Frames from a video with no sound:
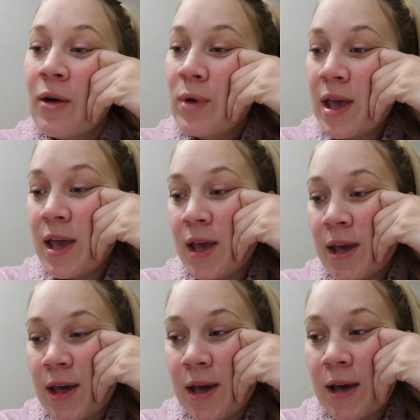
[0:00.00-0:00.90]

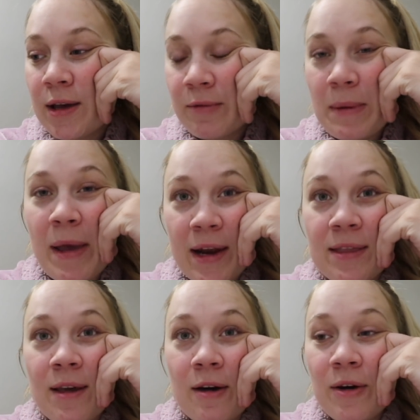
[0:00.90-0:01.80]
we made
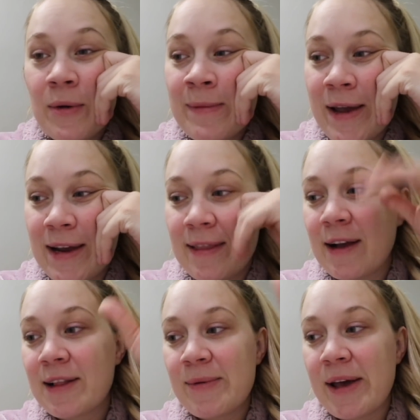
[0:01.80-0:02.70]
it though, we made it. And
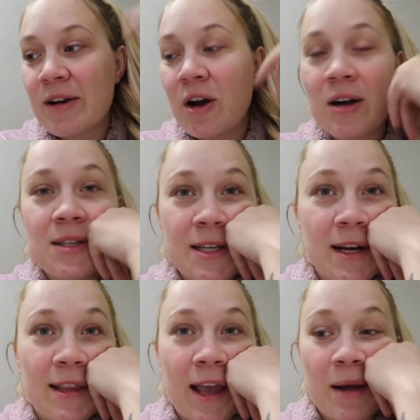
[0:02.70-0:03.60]
luckily we had her car seat
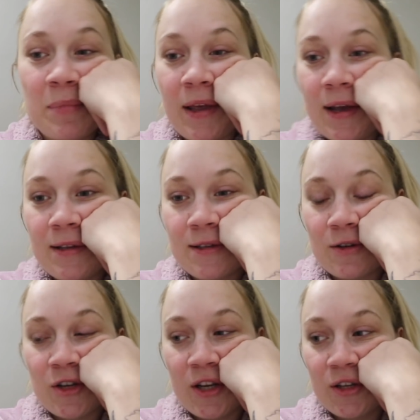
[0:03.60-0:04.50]
on the airplane, so
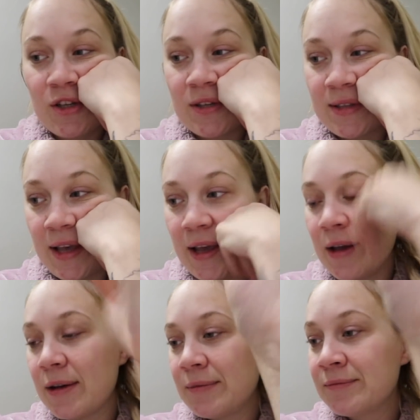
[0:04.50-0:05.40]
she could just
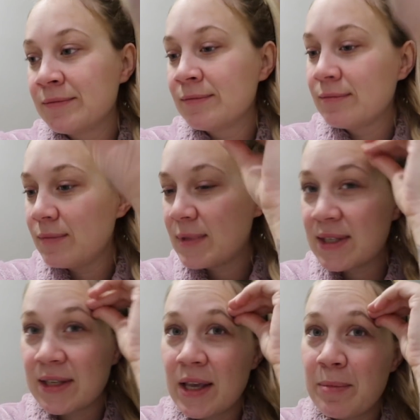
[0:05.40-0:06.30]
like
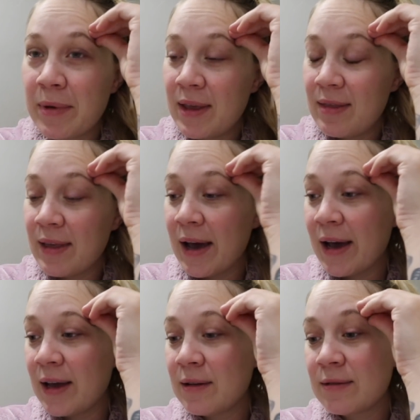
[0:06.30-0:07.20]
sleep in
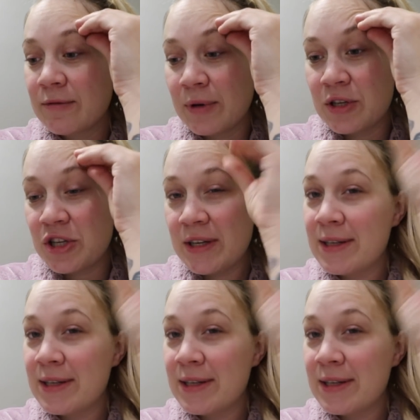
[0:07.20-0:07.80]
that when she